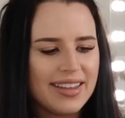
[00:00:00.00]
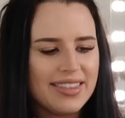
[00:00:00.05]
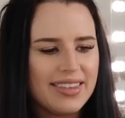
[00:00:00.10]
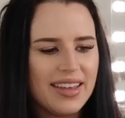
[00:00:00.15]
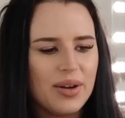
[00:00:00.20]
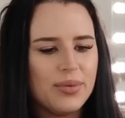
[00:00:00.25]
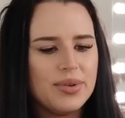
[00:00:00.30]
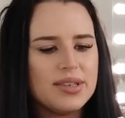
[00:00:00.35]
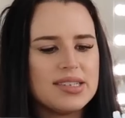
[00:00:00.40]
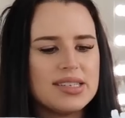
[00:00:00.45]
I
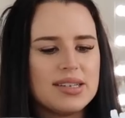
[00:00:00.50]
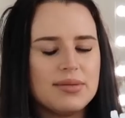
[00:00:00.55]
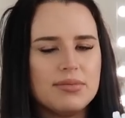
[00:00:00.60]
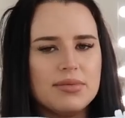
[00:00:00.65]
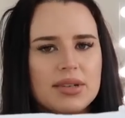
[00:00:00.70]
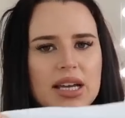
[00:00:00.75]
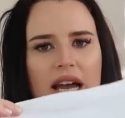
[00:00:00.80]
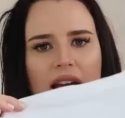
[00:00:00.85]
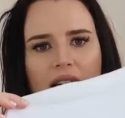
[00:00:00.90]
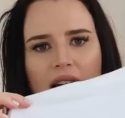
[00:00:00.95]
think with
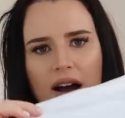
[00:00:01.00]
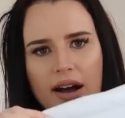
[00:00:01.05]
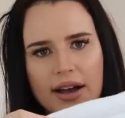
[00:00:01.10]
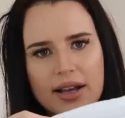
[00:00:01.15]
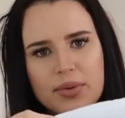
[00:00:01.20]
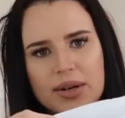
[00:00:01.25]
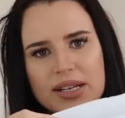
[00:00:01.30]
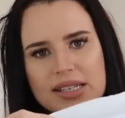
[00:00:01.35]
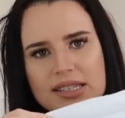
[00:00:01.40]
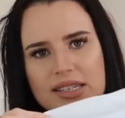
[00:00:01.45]
some
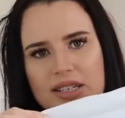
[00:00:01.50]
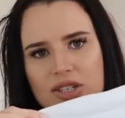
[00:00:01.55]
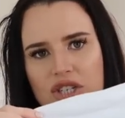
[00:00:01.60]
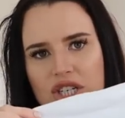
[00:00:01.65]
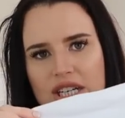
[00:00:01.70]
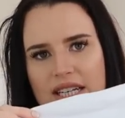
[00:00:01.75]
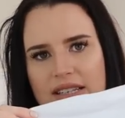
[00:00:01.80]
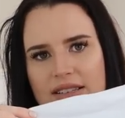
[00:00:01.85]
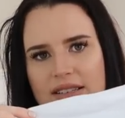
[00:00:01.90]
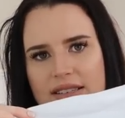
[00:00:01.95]
high-waisted
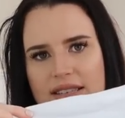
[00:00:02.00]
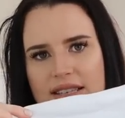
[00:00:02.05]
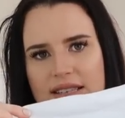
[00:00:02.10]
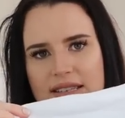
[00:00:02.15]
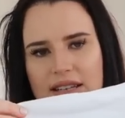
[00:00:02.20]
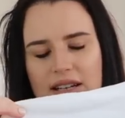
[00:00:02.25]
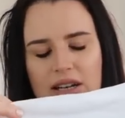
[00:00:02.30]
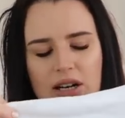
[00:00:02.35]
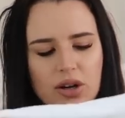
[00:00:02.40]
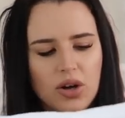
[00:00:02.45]
jeans, this
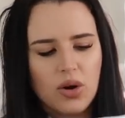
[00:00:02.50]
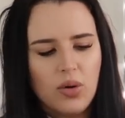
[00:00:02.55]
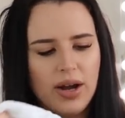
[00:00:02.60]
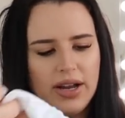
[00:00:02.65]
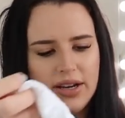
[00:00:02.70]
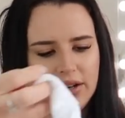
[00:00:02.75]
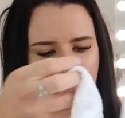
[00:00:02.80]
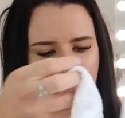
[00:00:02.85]
could look quite